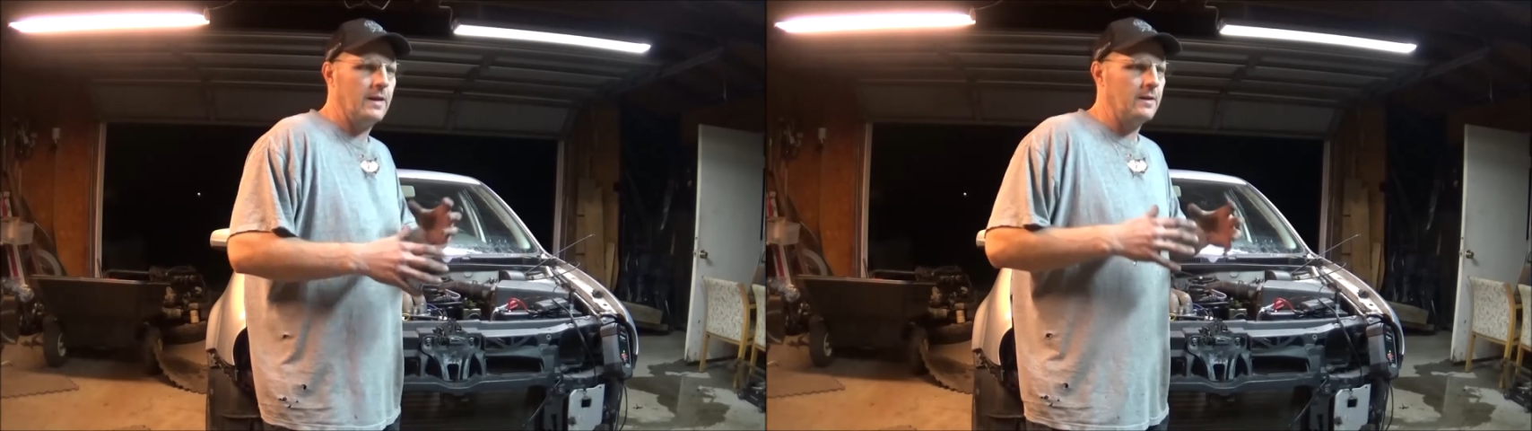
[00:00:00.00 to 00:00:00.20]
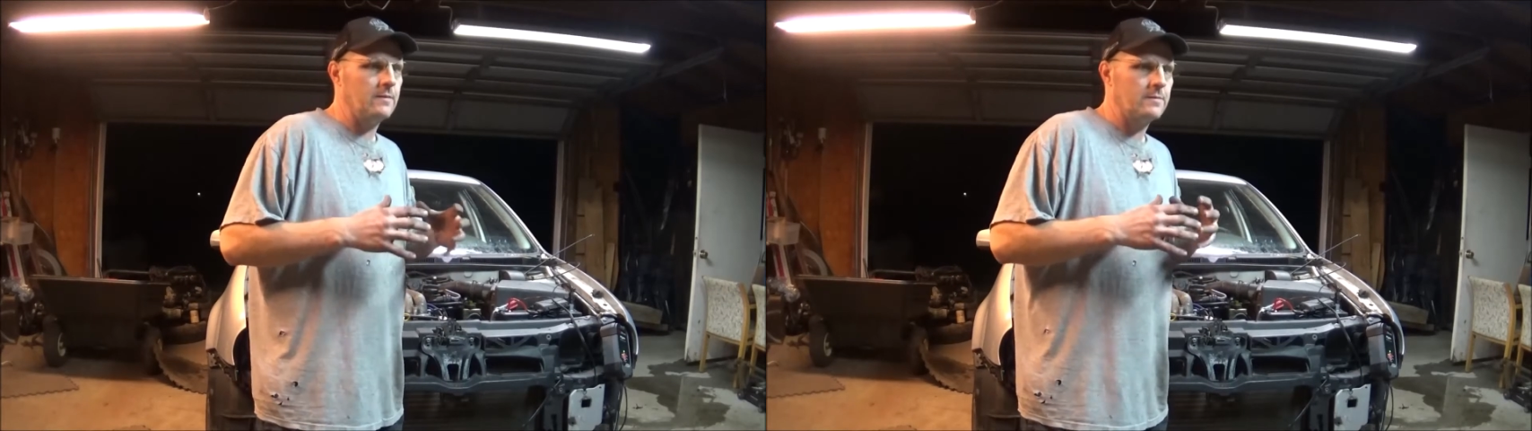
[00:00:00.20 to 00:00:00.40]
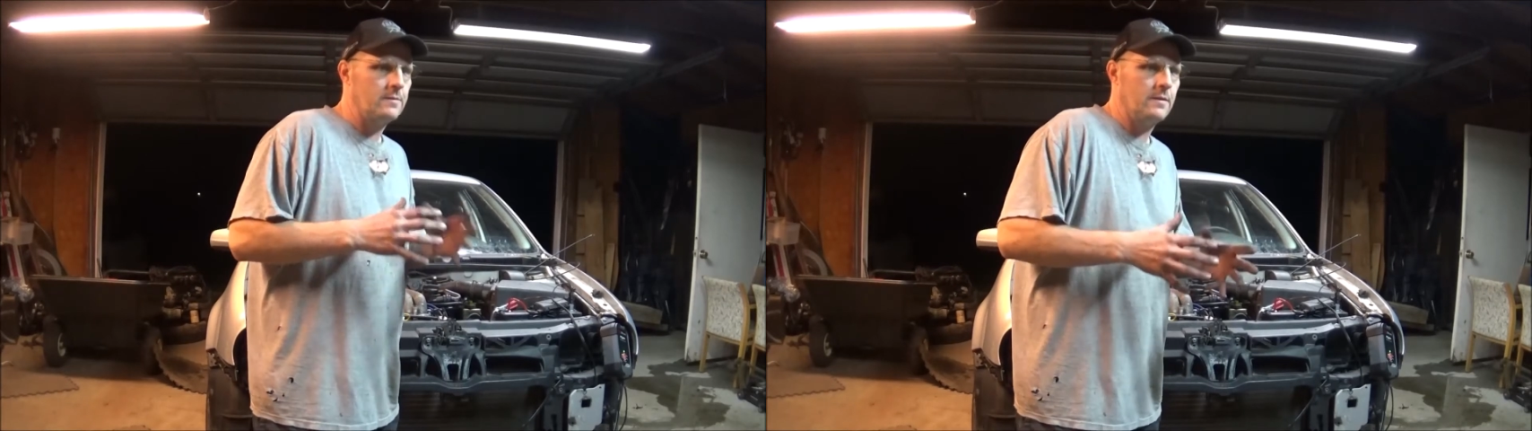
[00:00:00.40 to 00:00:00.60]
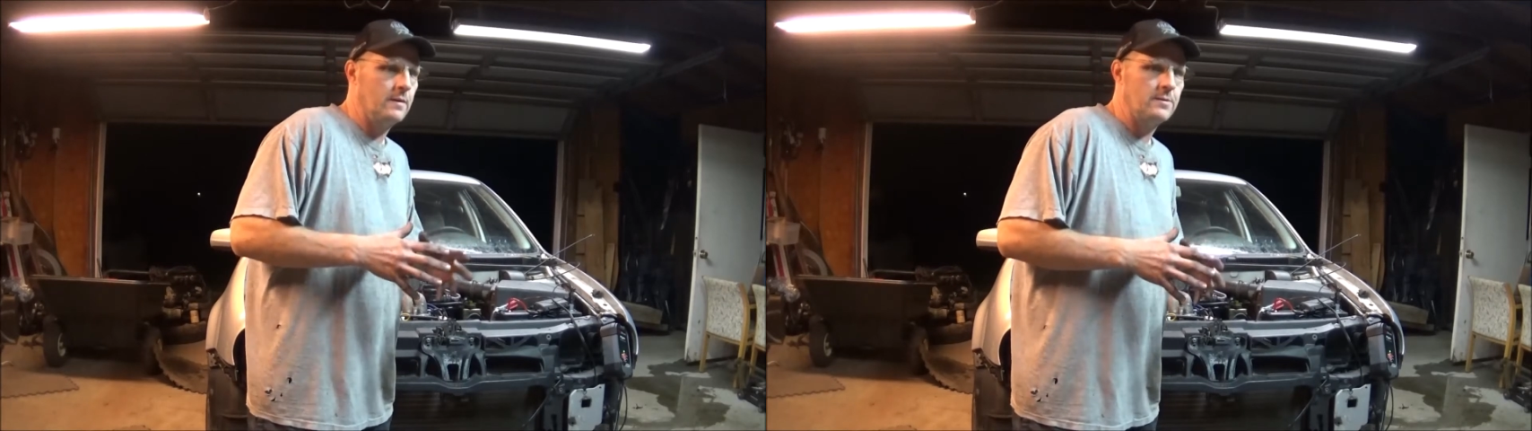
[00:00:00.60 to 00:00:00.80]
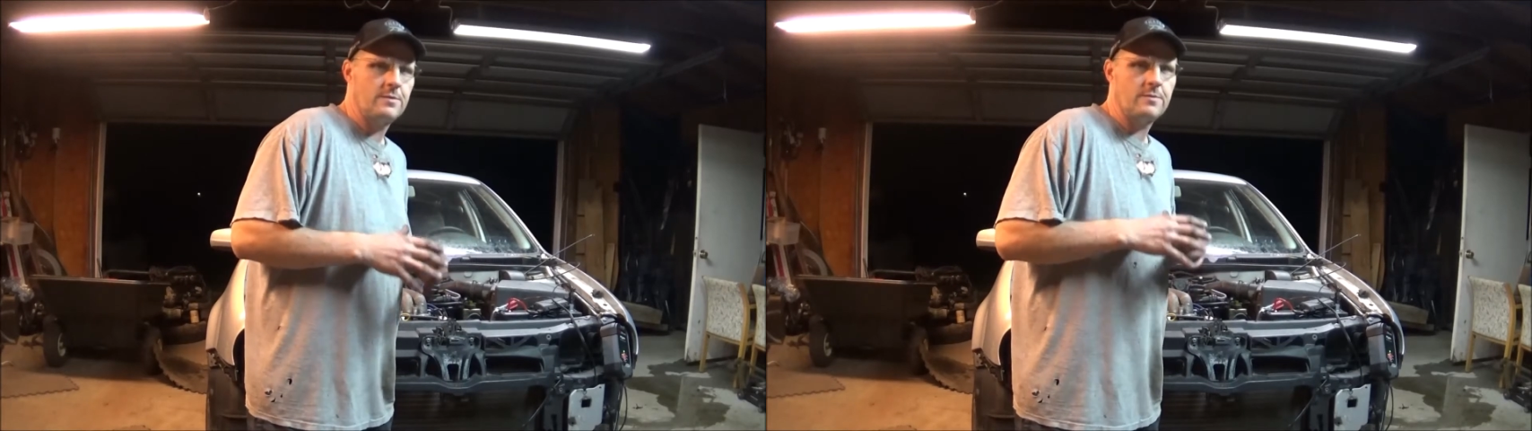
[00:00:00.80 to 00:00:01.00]

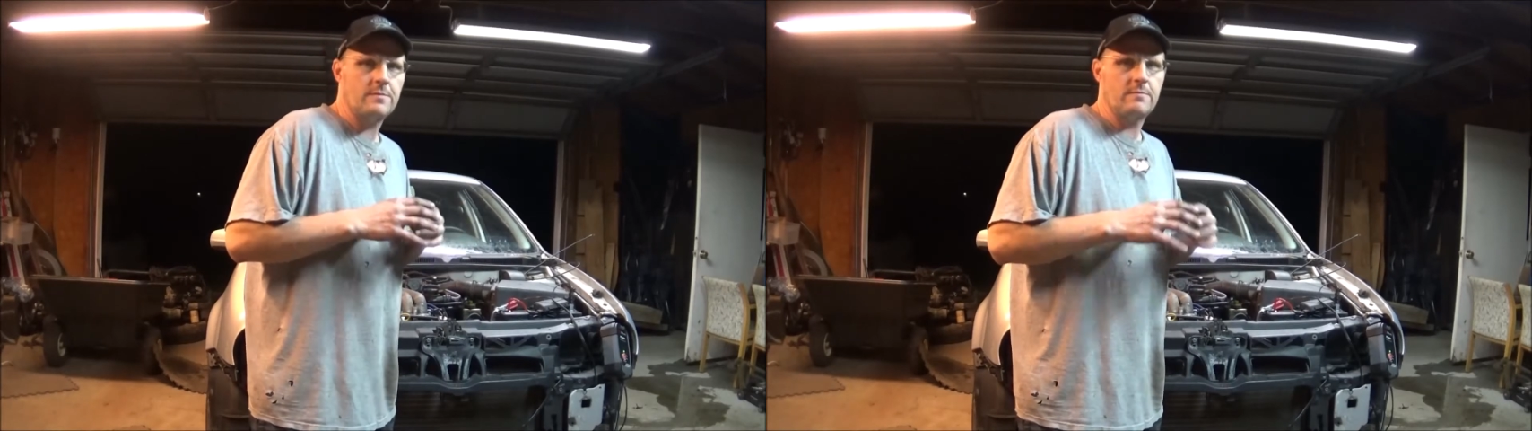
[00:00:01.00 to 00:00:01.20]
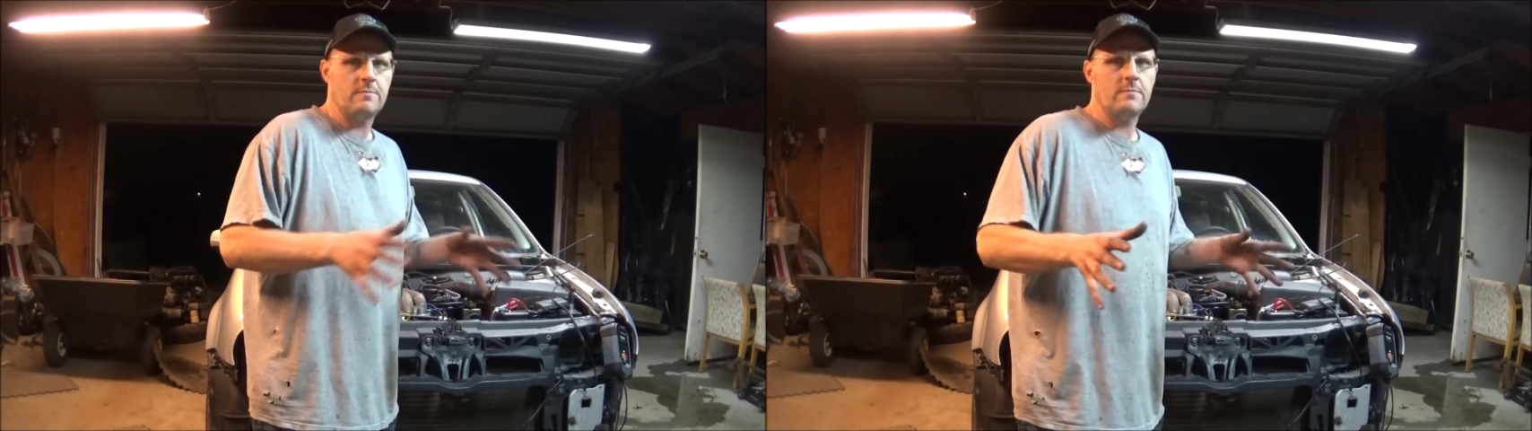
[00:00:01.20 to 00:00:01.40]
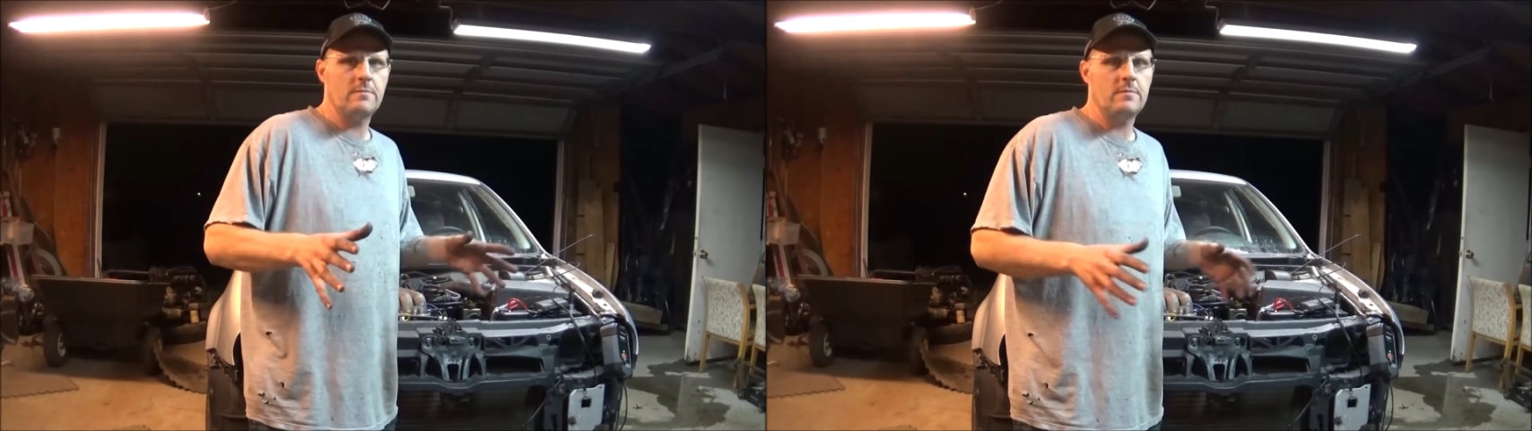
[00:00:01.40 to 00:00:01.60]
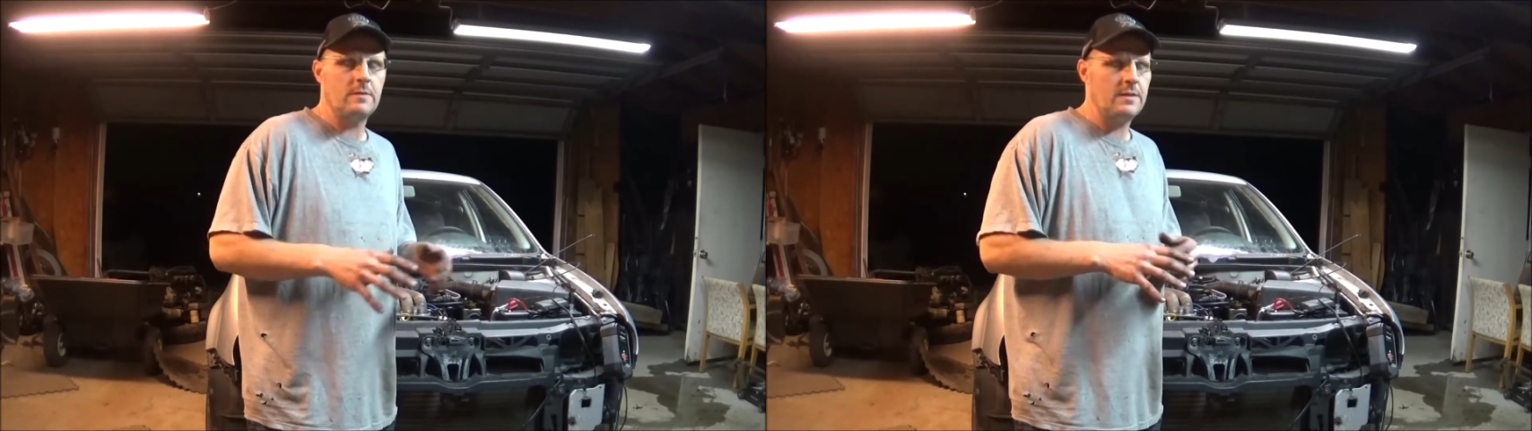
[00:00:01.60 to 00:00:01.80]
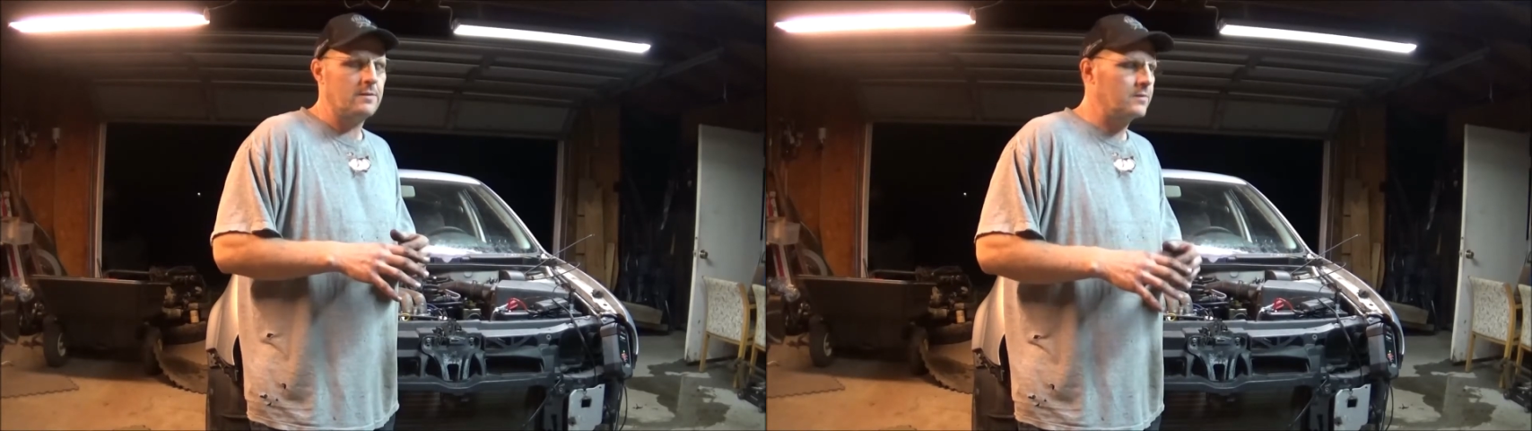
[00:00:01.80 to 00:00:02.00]
it just
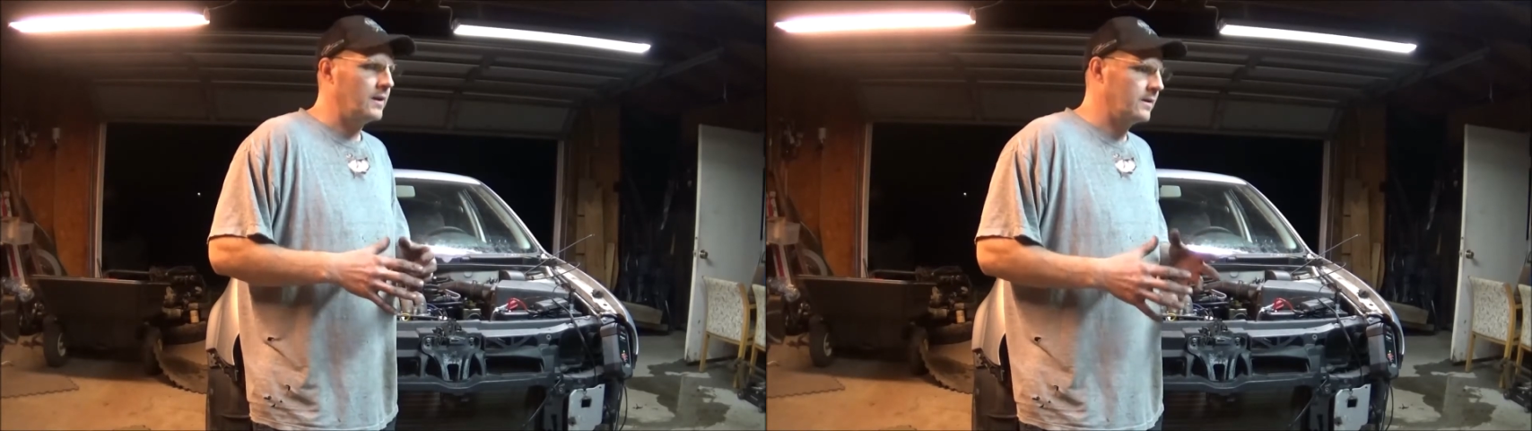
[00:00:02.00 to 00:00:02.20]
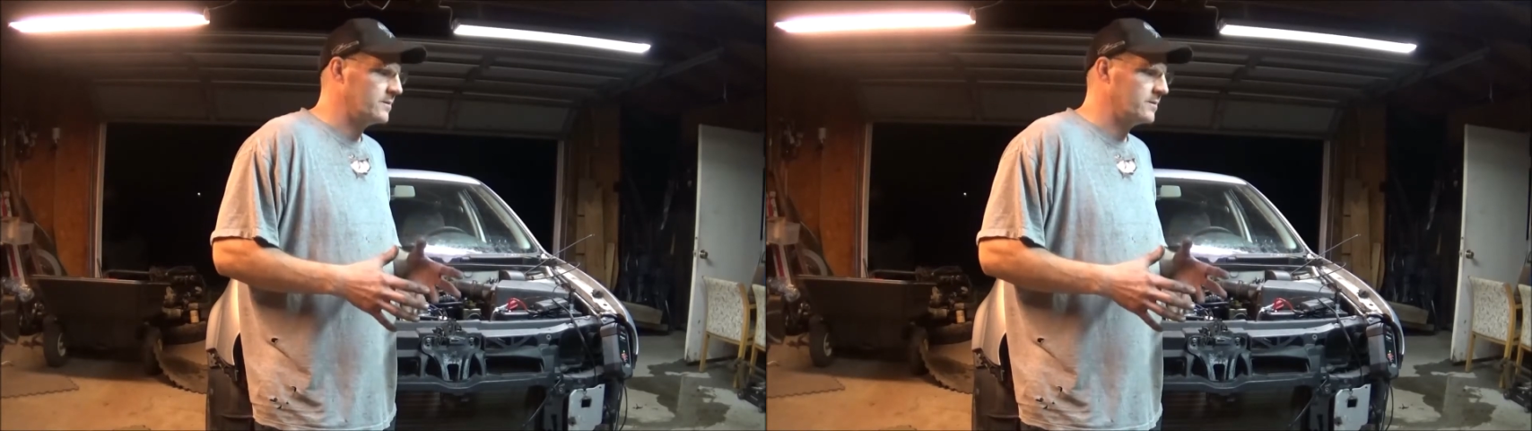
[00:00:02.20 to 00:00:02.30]
leaks like a